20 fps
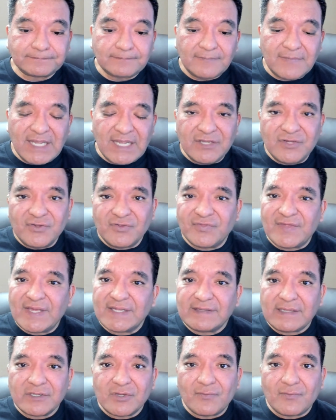and you
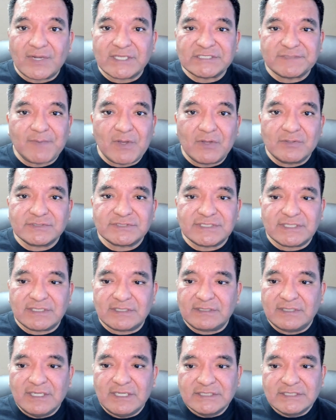think that you were exposed
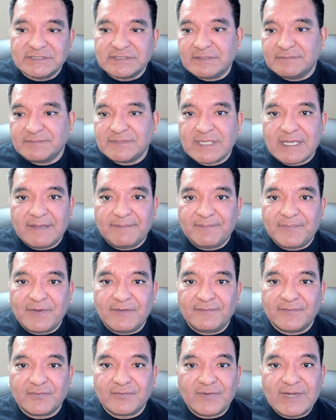to some type
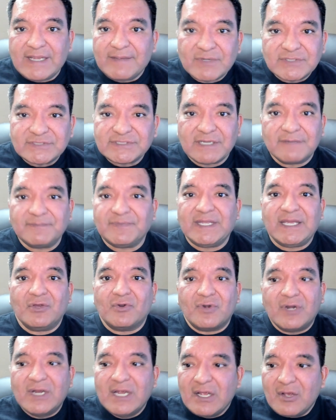of cream or something,
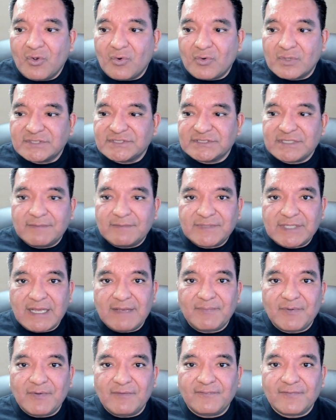or some
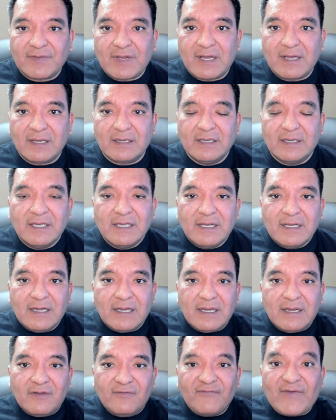type of
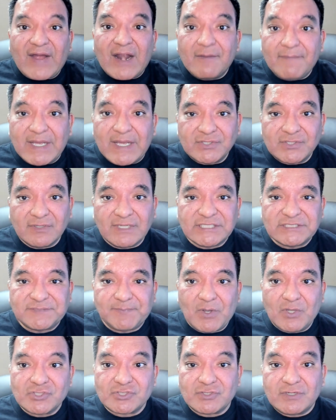environmental
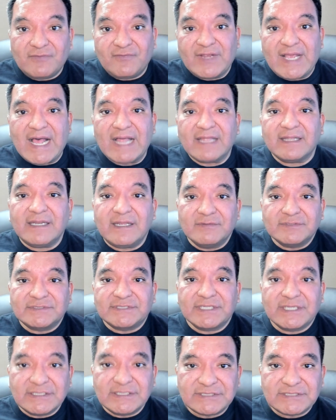exposure. In reality, it was
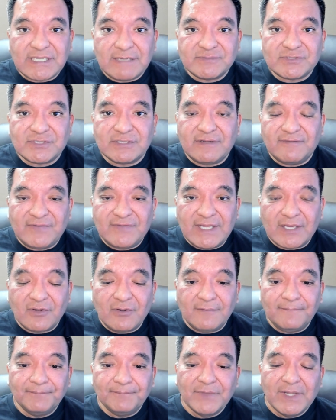the consumption of
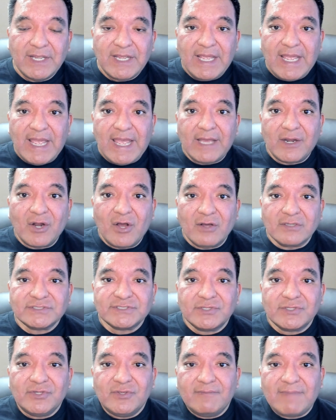nickel. And
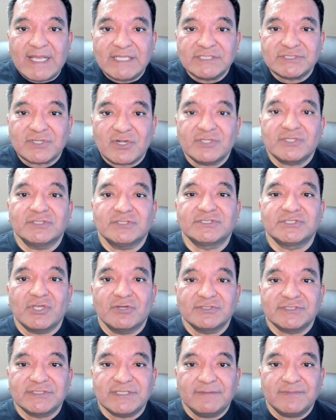also you may start to
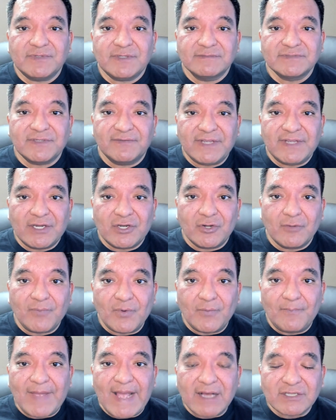show symptoms of
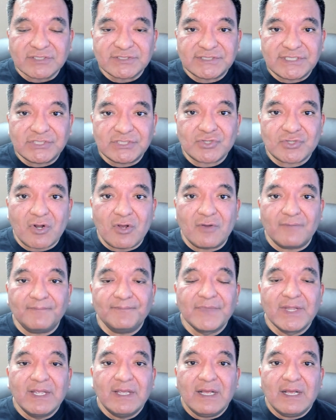irritable bowel
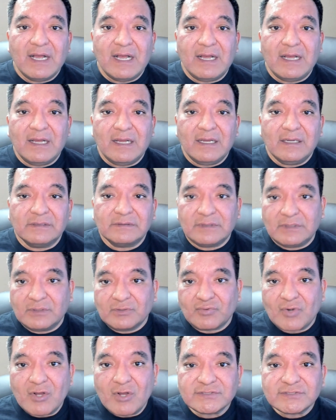syndrome, Crohn's